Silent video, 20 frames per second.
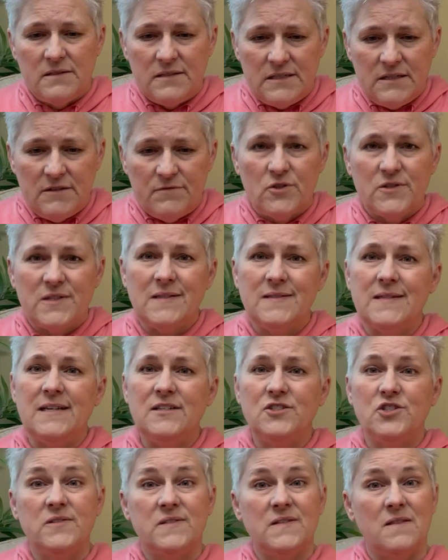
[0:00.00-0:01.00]
different
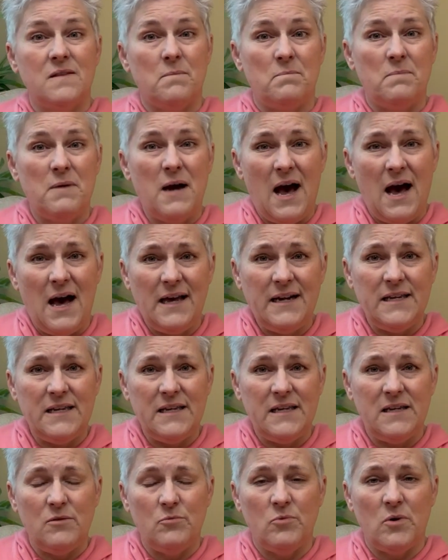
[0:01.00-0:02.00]
sensations in the
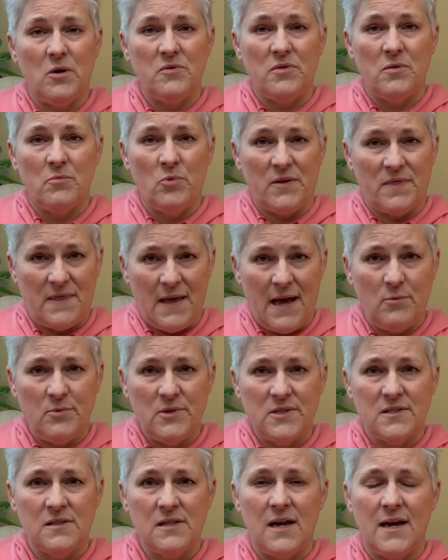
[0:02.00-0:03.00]
body, what that
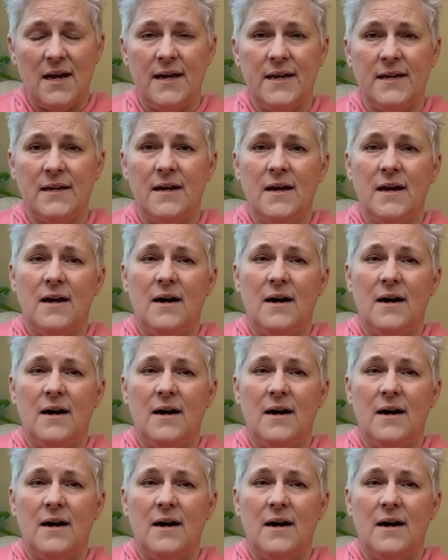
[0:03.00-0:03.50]
was like.